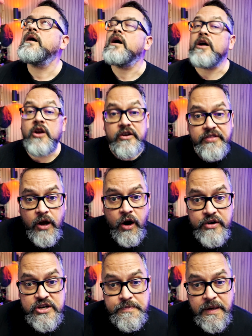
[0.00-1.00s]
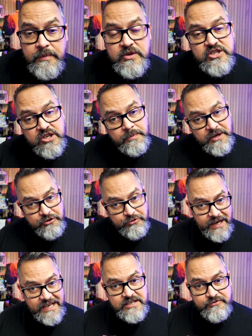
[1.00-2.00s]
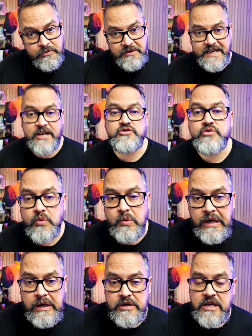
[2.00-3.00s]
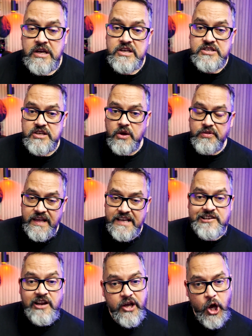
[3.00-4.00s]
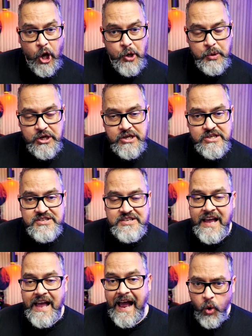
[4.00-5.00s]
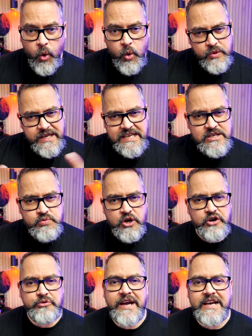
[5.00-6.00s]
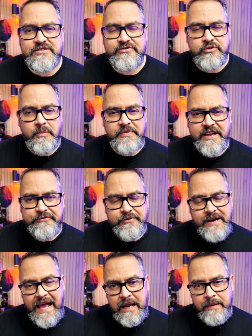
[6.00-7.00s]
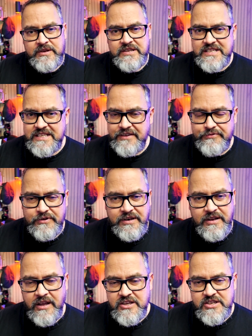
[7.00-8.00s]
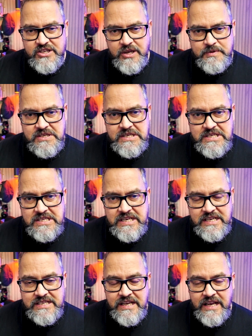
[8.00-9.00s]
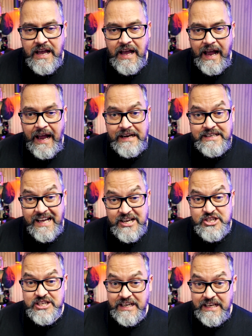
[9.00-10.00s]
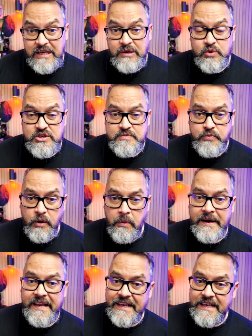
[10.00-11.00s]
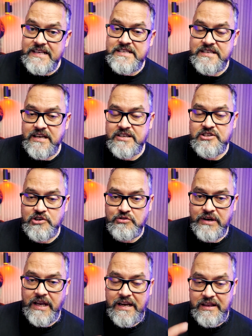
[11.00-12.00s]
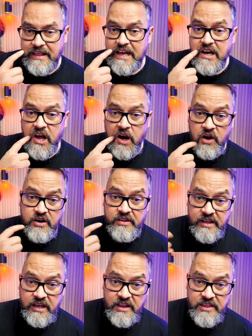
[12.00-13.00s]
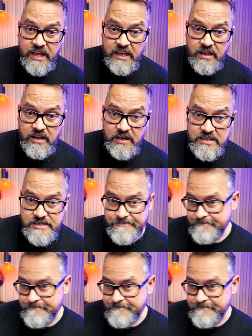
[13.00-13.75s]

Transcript: A lot of the orange pigments could be created from the natural world. So things like ochres, all these were created from different elements, different substances, and actually was probably easier to create than a lot of the other ink colours.